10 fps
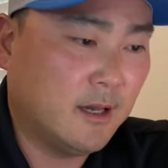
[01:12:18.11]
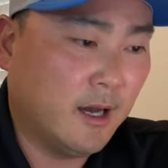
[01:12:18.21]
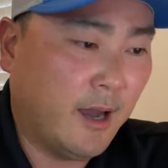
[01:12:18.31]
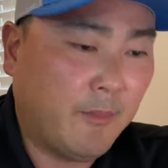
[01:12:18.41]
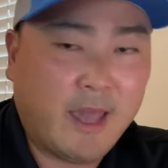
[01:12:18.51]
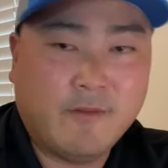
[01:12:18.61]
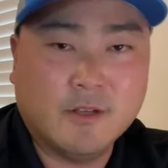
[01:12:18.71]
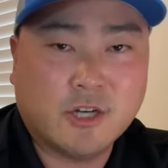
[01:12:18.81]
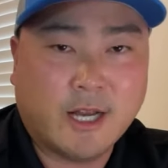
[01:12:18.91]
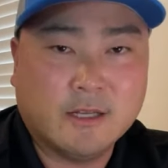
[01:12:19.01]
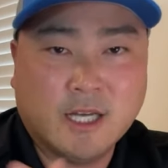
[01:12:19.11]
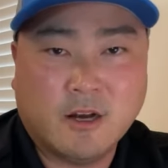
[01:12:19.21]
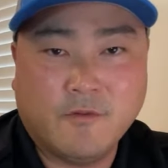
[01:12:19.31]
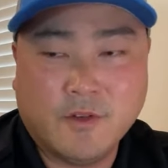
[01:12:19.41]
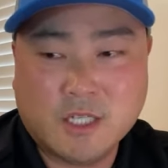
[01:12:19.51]
I might even try to take
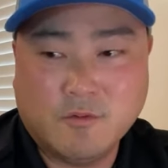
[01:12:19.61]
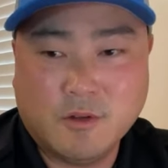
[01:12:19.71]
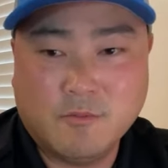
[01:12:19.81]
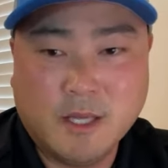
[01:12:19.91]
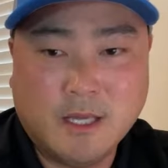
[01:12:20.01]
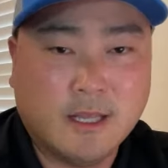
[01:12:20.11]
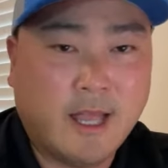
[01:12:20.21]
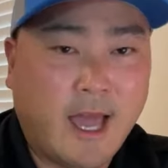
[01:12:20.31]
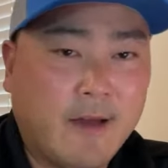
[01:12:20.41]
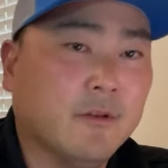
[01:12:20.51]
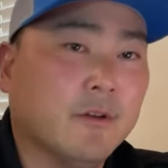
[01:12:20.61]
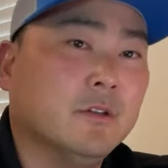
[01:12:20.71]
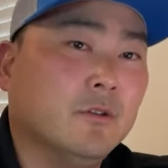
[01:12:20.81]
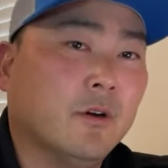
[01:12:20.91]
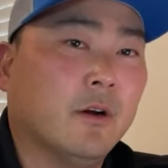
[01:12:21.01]
her fishing with me and have her
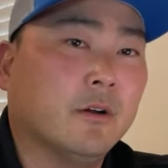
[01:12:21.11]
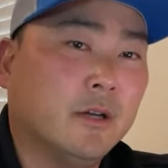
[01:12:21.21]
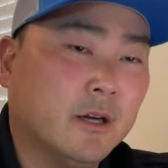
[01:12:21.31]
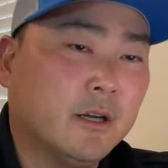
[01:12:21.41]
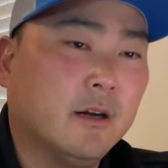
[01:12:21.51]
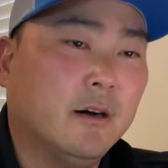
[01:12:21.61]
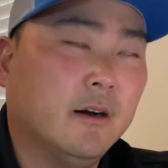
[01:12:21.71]
do her cook